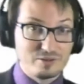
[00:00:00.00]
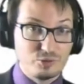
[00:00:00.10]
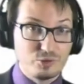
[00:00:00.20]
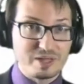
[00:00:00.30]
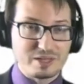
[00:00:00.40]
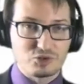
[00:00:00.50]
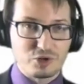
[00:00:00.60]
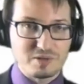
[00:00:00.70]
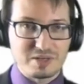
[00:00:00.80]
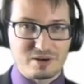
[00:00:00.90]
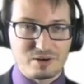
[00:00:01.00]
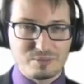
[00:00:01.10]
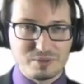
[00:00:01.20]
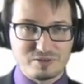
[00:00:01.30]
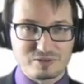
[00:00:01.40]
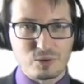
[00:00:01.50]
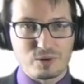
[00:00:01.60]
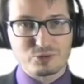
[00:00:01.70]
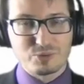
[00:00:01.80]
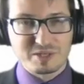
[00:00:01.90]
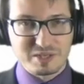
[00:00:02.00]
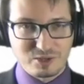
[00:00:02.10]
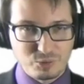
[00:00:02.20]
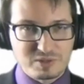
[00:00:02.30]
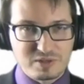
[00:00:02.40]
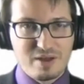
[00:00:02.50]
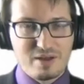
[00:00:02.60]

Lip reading: You know that joins are a bit slower to execute.